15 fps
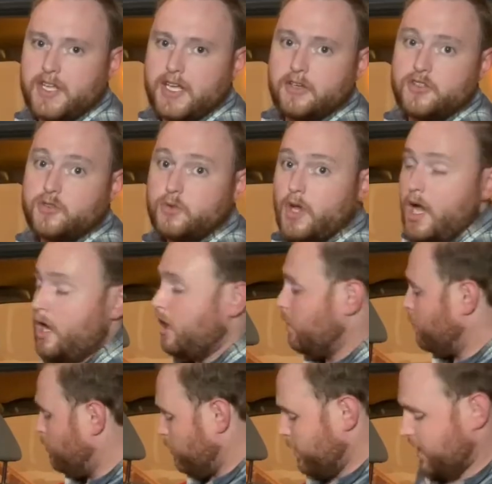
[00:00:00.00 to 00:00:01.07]
else
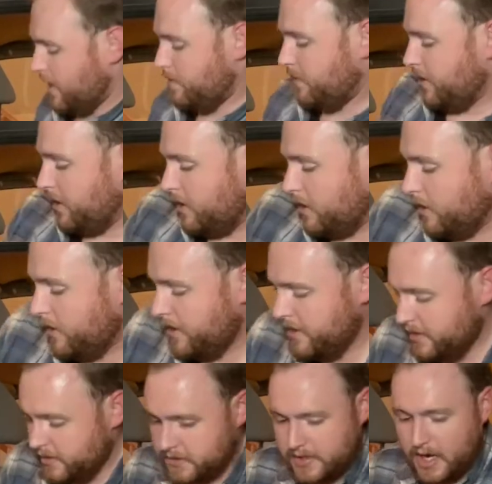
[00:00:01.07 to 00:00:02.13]
we keep in here
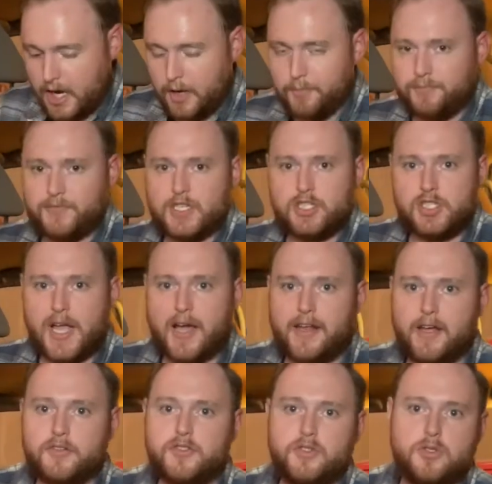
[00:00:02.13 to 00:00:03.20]
is shout
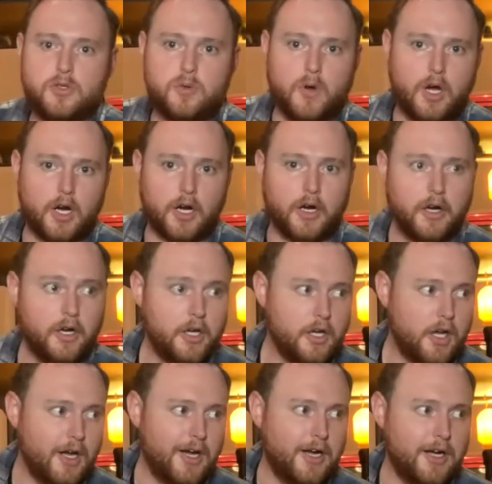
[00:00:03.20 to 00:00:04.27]
out to our
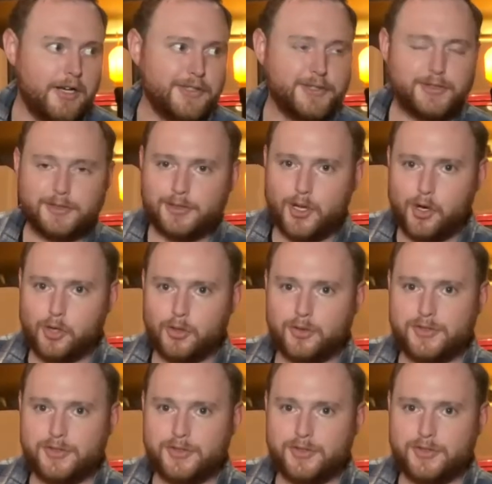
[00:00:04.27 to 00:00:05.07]
local